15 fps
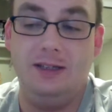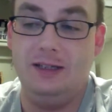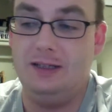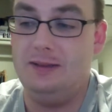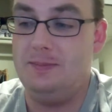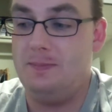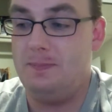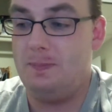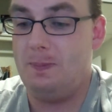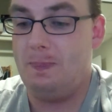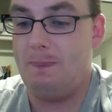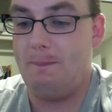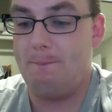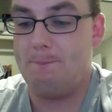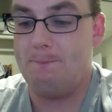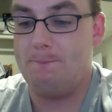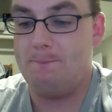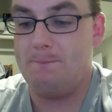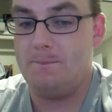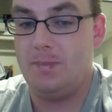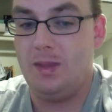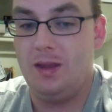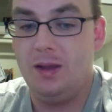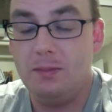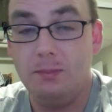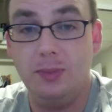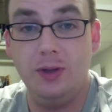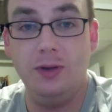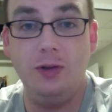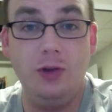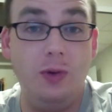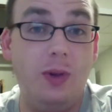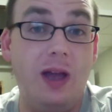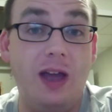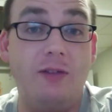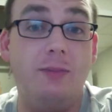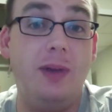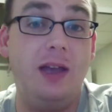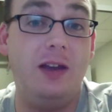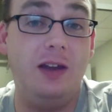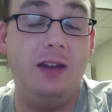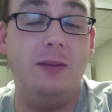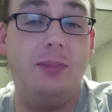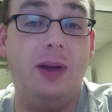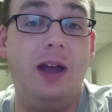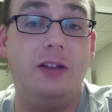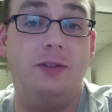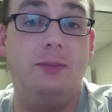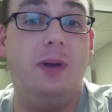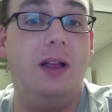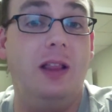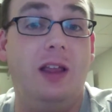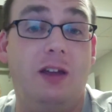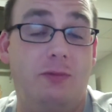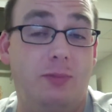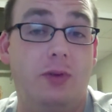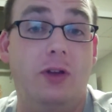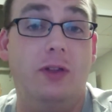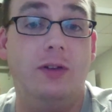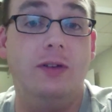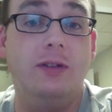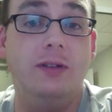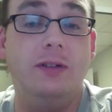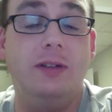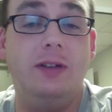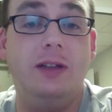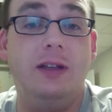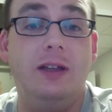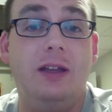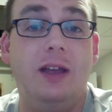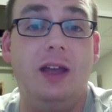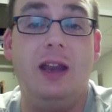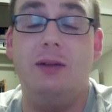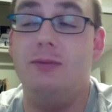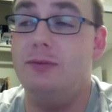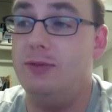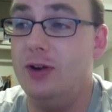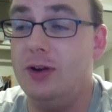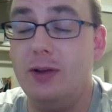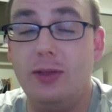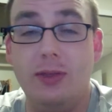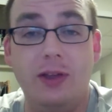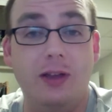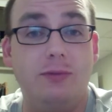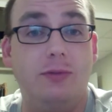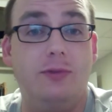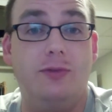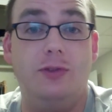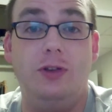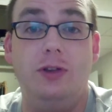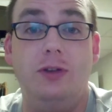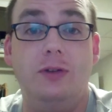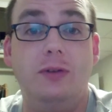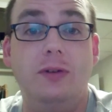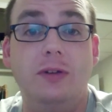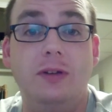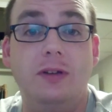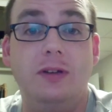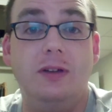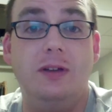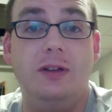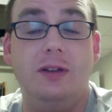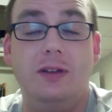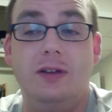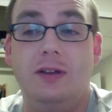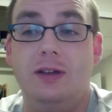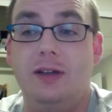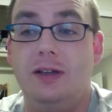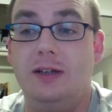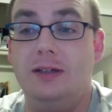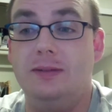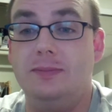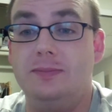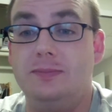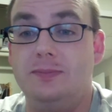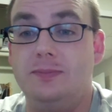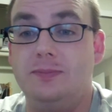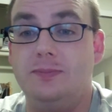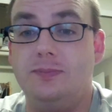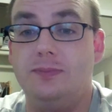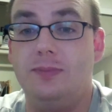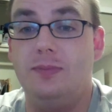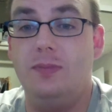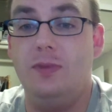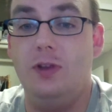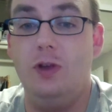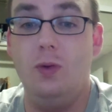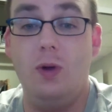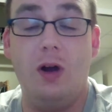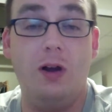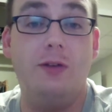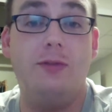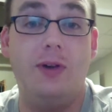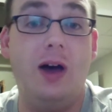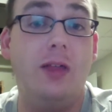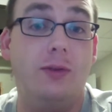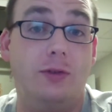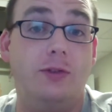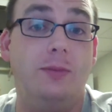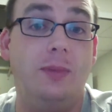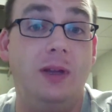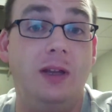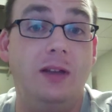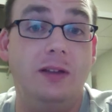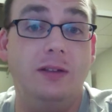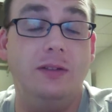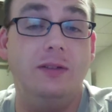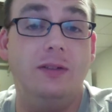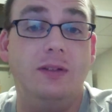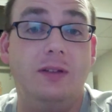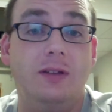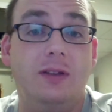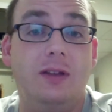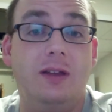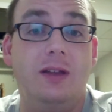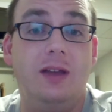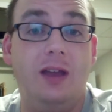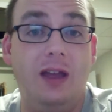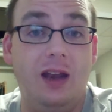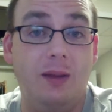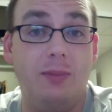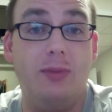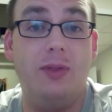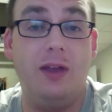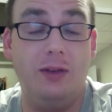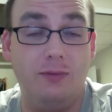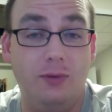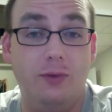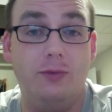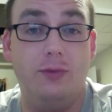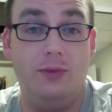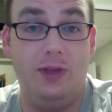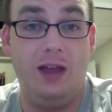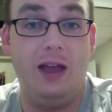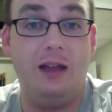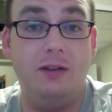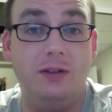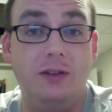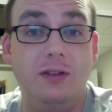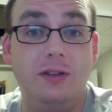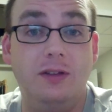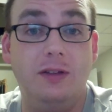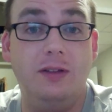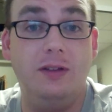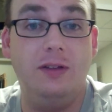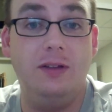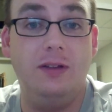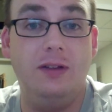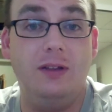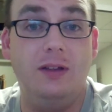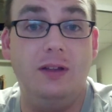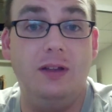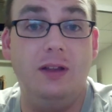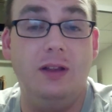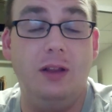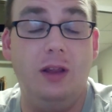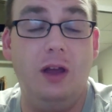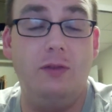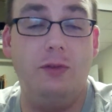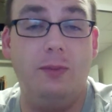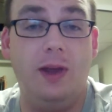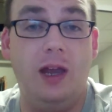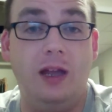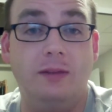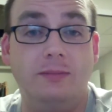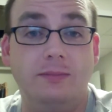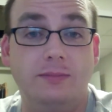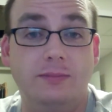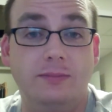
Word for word: Um, Bill, you have made an impact in my life, brother, and I'm very thankful for you. Um, you are a father to me, and I'm thankful for that. Love you, man.